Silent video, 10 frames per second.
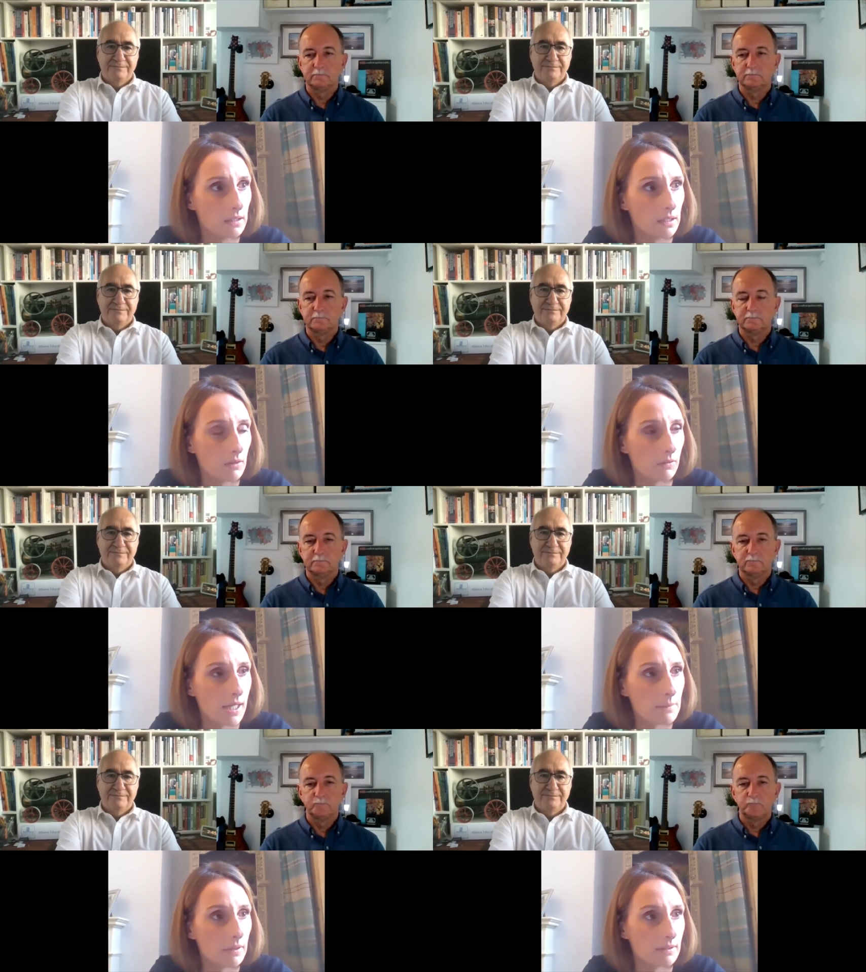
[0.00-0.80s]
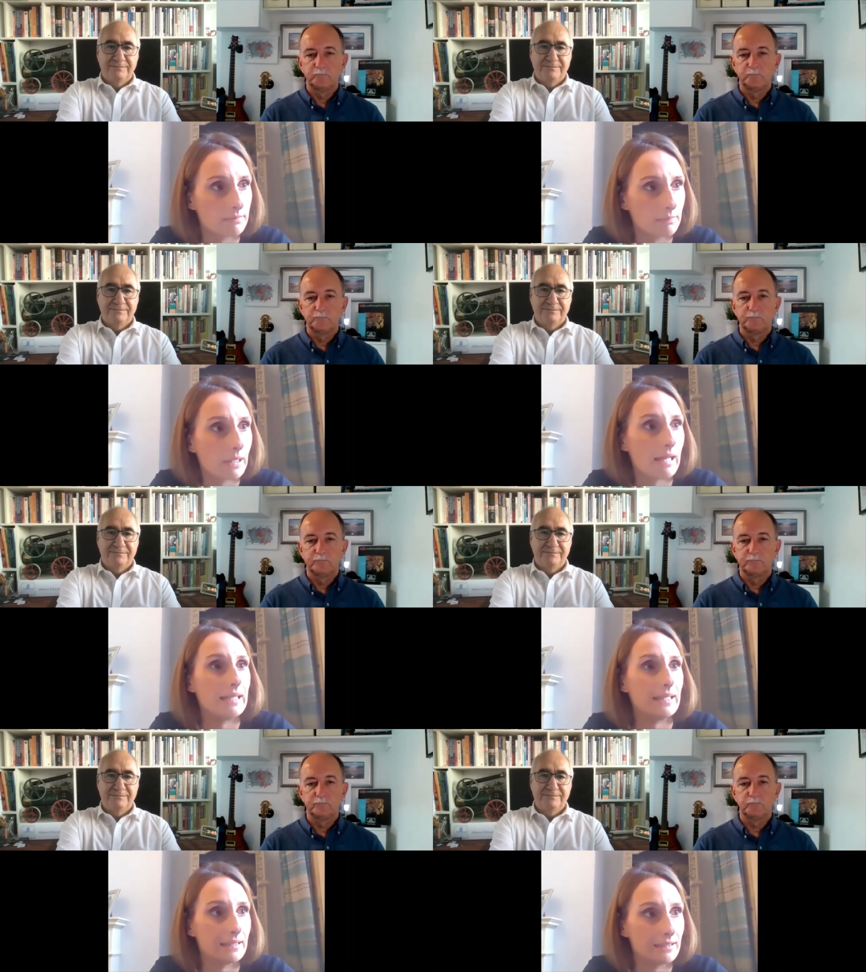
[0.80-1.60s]
Speaker 1: you know, labour
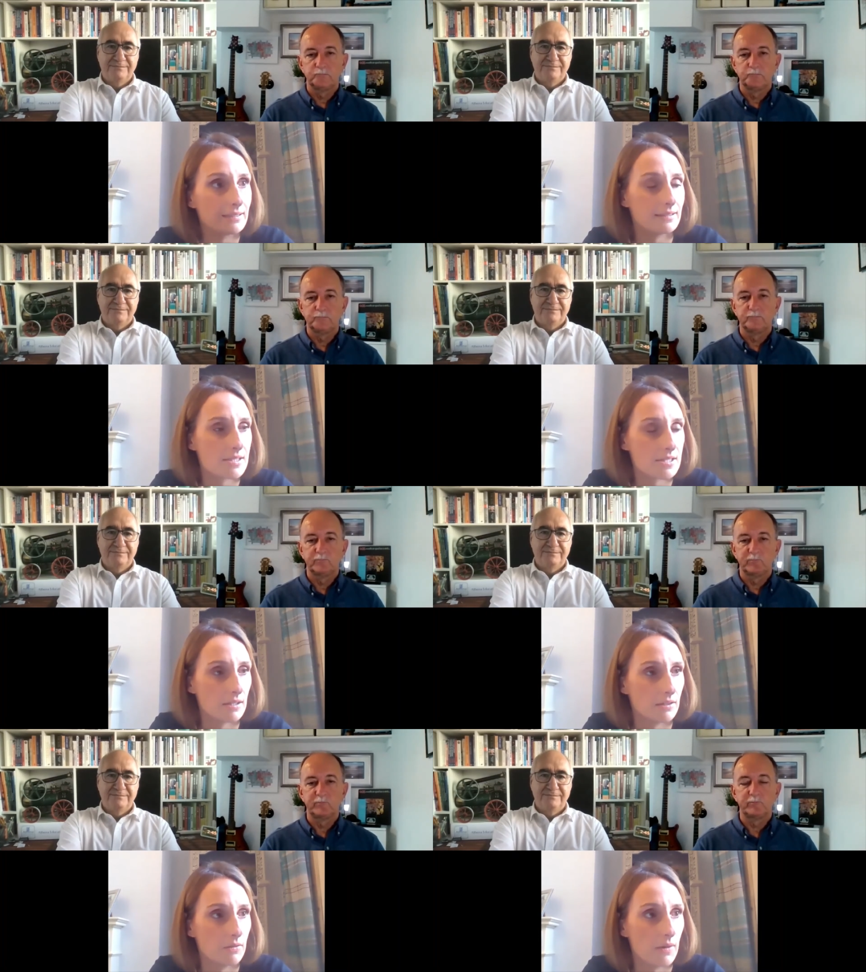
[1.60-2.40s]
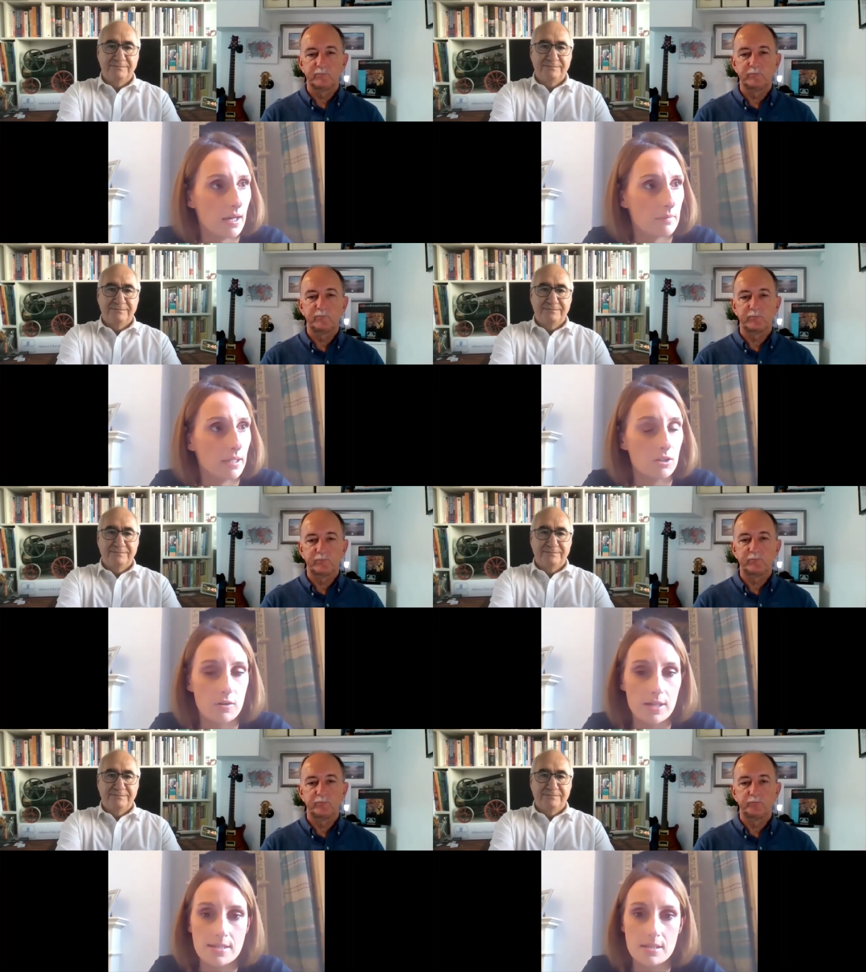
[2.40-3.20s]
planning to um,
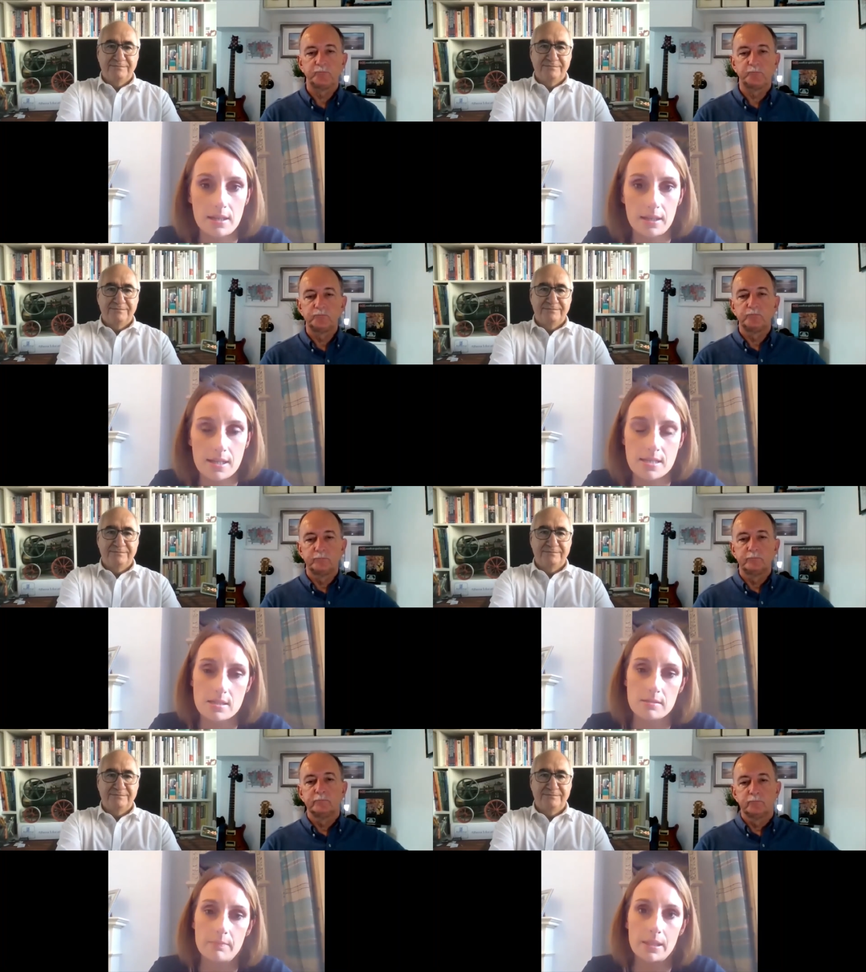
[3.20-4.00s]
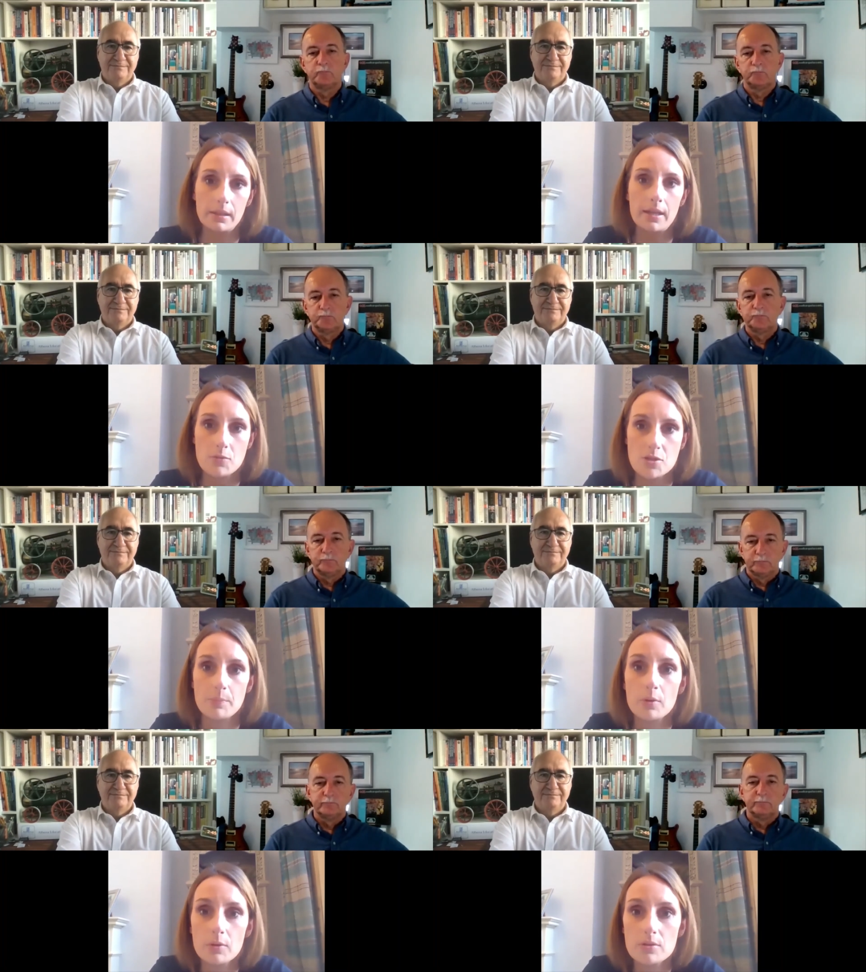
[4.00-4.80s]
increase, I guess, mental health
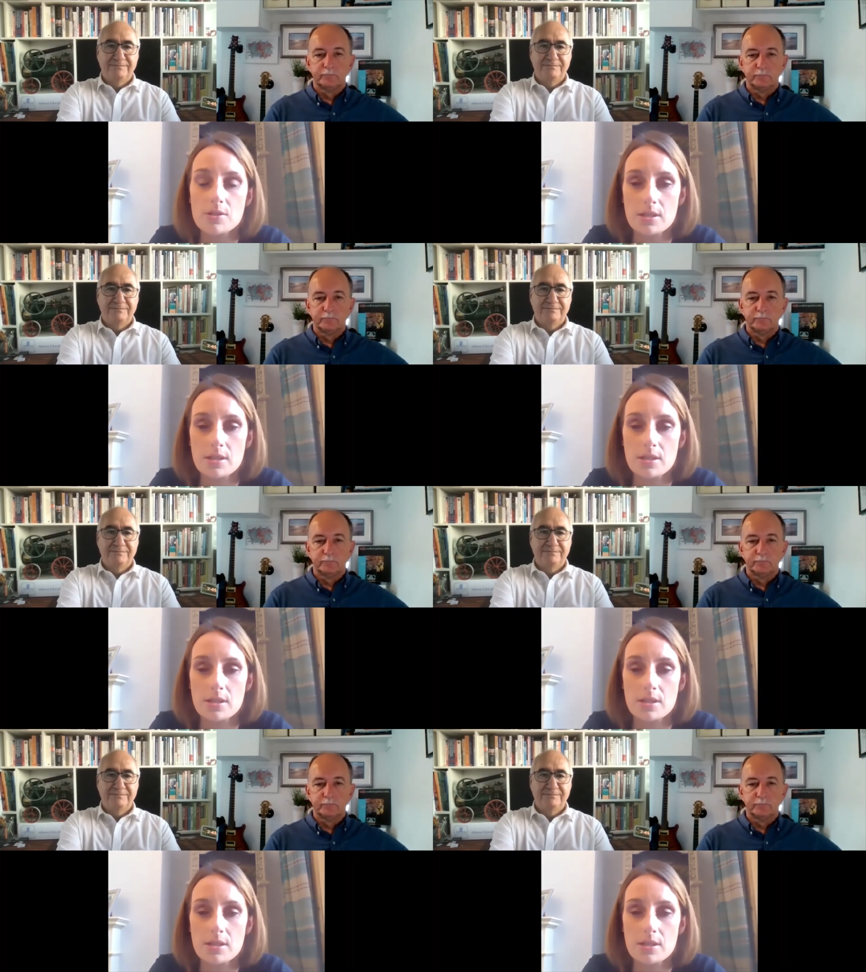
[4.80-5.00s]
support